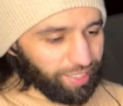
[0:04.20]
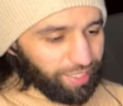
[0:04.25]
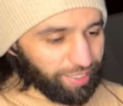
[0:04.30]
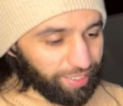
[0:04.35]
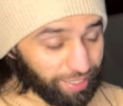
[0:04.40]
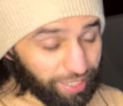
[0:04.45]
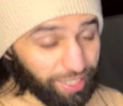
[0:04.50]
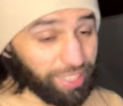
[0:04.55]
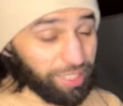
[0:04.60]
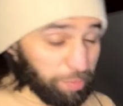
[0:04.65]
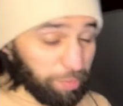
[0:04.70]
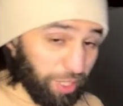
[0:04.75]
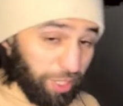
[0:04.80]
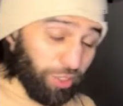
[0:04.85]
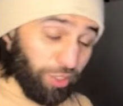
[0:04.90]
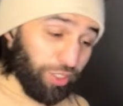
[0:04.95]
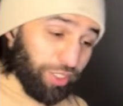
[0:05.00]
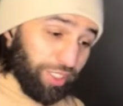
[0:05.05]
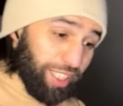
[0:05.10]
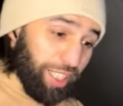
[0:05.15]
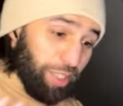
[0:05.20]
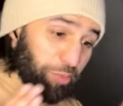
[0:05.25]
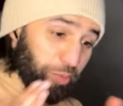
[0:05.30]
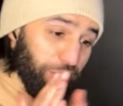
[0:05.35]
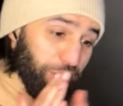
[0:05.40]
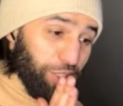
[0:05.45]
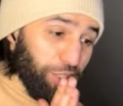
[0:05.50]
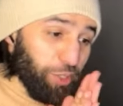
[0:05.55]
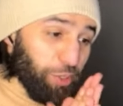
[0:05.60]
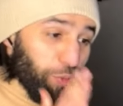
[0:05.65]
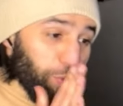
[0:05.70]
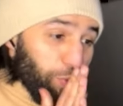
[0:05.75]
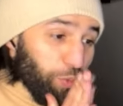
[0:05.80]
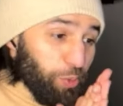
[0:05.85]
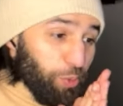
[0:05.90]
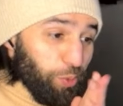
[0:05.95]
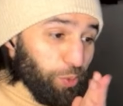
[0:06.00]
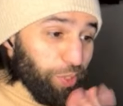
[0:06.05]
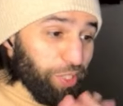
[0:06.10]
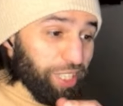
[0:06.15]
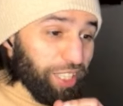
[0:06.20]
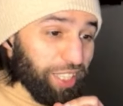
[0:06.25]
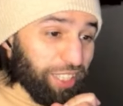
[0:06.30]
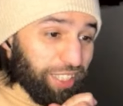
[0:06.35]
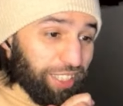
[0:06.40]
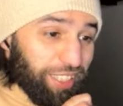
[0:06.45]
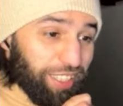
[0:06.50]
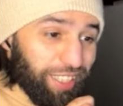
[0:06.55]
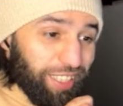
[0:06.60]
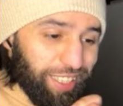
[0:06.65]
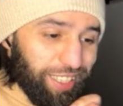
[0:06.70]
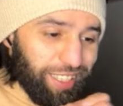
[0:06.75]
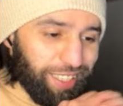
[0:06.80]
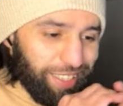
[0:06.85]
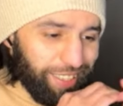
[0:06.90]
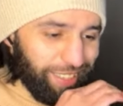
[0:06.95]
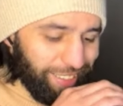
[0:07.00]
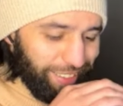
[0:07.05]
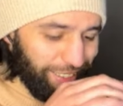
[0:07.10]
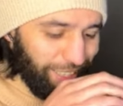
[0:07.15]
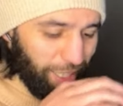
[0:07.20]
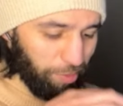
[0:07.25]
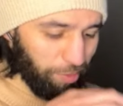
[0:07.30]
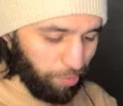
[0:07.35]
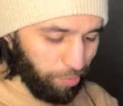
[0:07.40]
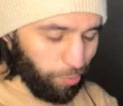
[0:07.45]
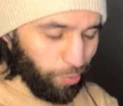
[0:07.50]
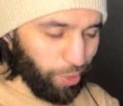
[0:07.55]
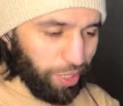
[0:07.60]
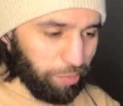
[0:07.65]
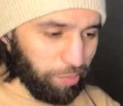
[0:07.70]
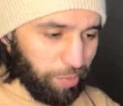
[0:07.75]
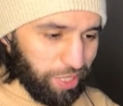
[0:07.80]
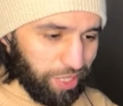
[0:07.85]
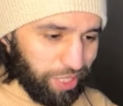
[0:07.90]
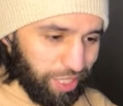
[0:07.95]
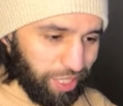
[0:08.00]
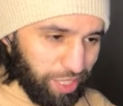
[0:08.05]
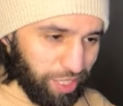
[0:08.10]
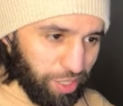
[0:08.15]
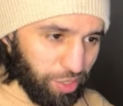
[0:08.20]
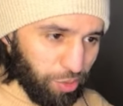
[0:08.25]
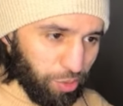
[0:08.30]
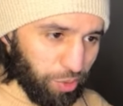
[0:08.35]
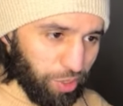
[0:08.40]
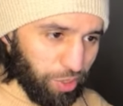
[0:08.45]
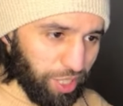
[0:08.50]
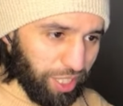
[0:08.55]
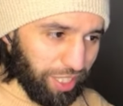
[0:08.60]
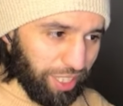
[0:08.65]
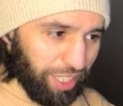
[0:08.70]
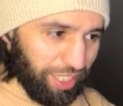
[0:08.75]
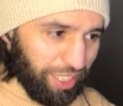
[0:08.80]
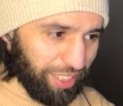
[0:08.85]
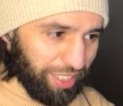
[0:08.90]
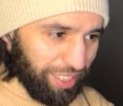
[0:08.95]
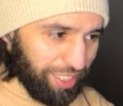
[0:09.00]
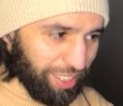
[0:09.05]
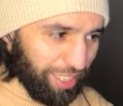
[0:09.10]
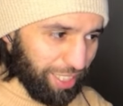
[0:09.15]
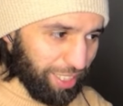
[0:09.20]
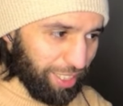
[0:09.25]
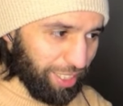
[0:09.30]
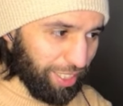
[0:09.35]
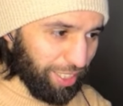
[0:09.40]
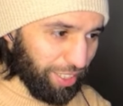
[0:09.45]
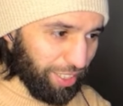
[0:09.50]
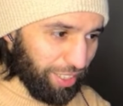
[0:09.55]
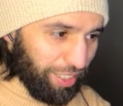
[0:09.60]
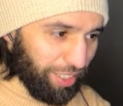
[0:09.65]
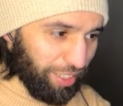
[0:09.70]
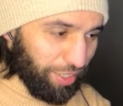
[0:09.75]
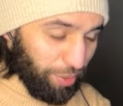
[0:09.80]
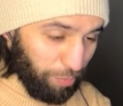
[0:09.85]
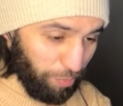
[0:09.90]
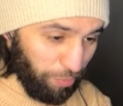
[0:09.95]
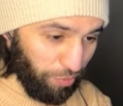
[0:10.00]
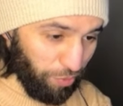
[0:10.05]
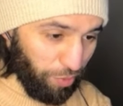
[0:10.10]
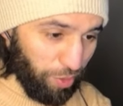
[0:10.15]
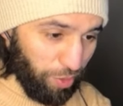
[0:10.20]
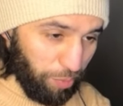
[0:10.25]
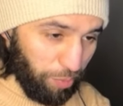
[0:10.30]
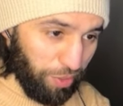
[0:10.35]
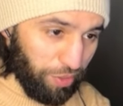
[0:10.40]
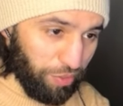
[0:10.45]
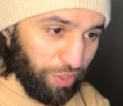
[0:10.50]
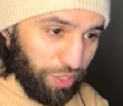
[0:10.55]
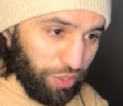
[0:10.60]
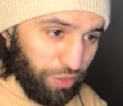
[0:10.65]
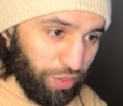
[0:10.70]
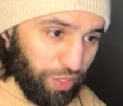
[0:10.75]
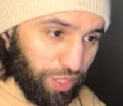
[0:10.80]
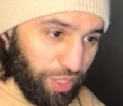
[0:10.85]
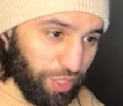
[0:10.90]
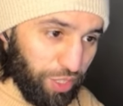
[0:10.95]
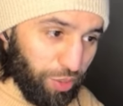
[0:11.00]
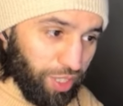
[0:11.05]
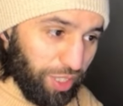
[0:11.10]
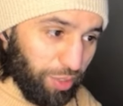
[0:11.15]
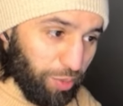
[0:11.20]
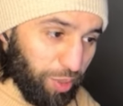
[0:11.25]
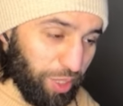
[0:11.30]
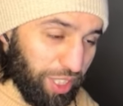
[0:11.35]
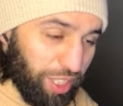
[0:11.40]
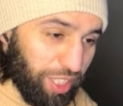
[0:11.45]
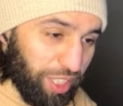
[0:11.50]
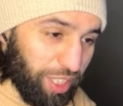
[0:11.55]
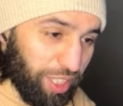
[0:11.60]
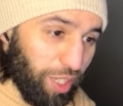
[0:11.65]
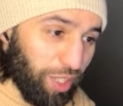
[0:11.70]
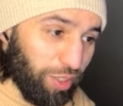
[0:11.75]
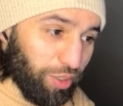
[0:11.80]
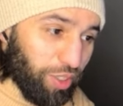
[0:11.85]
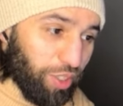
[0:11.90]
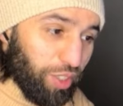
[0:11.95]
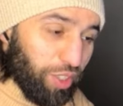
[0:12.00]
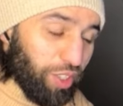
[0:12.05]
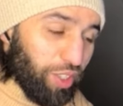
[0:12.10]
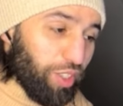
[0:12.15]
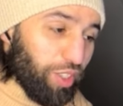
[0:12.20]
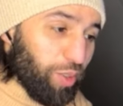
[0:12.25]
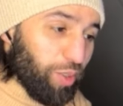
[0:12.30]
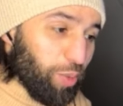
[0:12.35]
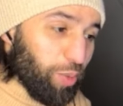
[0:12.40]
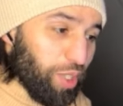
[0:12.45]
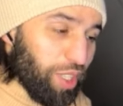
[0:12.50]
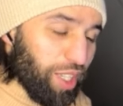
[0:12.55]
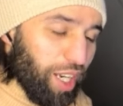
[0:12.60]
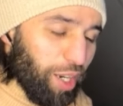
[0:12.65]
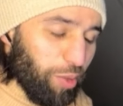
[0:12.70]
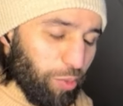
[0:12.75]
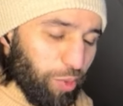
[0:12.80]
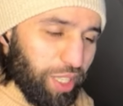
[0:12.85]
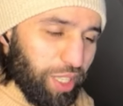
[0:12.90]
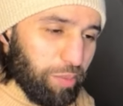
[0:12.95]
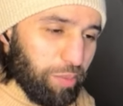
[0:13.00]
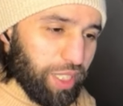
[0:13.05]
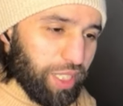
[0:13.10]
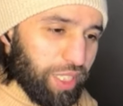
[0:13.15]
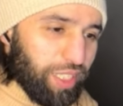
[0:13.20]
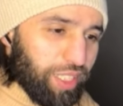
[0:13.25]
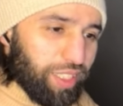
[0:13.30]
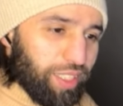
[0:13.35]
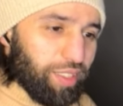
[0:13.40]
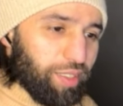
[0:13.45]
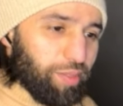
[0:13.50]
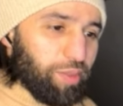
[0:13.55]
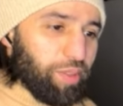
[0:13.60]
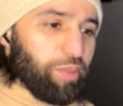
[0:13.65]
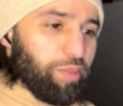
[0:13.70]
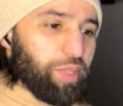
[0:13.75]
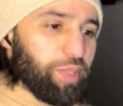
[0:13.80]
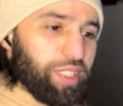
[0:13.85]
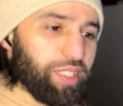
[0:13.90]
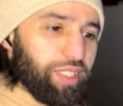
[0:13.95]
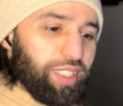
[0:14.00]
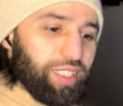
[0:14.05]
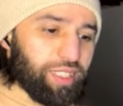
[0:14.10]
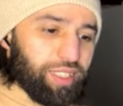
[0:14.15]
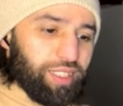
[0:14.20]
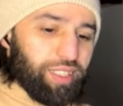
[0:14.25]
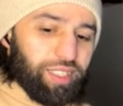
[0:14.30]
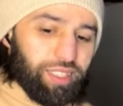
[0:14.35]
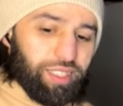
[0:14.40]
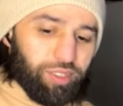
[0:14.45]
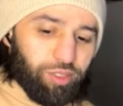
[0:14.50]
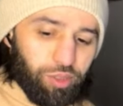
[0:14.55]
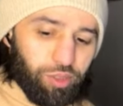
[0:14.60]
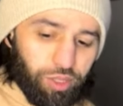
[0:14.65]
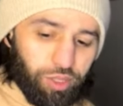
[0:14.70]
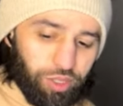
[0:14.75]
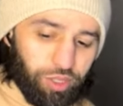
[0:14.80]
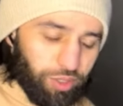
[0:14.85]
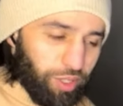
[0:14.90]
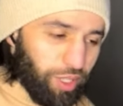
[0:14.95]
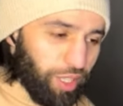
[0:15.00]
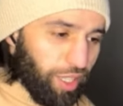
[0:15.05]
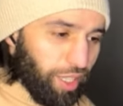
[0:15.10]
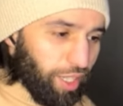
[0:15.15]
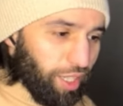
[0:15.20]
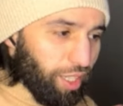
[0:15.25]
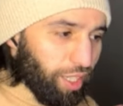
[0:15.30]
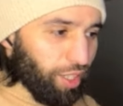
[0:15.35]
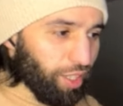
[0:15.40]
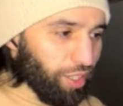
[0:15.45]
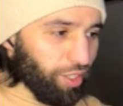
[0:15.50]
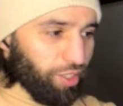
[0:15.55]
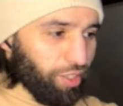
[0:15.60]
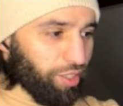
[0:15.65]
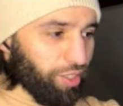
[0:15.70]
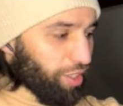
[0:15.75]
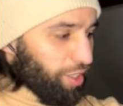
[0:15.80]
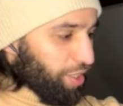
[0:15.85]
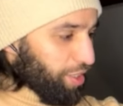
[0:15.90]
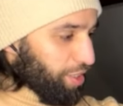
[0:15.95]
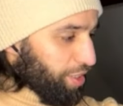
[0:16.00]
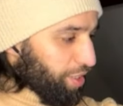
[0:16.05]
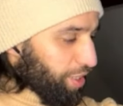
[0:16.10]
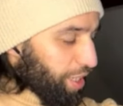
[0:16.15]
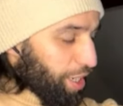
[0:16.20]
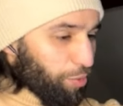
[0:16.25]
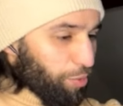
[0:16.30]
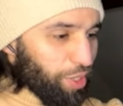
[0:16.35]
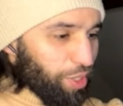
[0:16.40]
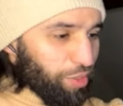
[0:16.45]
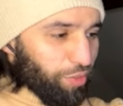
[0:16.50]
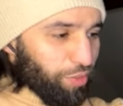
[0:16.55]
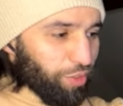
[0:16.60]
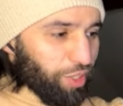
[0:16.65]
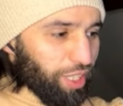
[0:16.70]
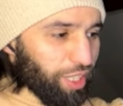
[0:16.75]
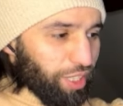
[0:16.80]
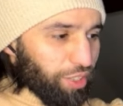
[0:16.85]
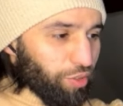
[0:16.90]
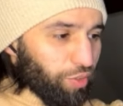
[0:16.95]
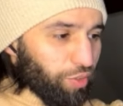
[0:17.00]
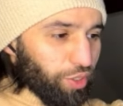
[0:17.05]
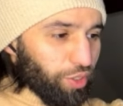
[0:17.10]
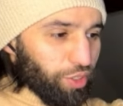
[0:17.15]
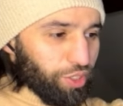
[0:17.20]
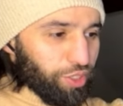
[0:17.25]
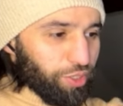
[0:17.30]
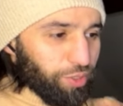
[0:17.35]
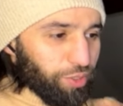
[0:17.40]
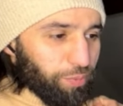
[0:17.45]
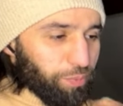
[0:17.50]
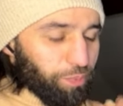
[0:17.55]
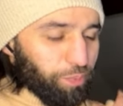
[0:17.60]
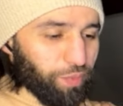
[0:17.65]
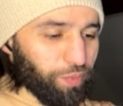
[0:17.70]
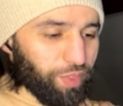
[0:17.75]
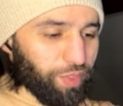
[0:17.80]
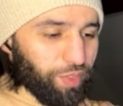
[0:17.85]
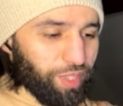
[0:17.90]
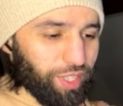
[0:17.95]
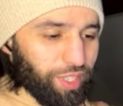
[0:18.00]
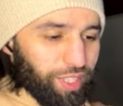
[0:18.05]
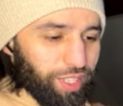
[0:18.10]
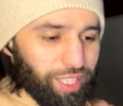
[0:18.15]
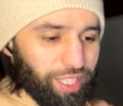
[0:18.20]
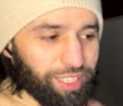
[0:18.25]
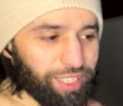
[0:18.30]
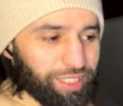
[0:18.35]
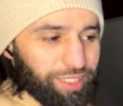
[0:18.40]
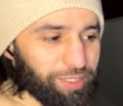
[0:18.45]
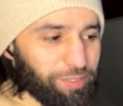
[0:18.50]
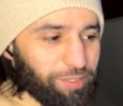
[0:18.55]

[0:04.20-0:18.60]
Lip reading: Yeah, it's been a long time we didn't do Diana, and I really miss listening to Diana. As I said in the previous video that we did about her, I really miss listening to her, cause I really forget her voice, and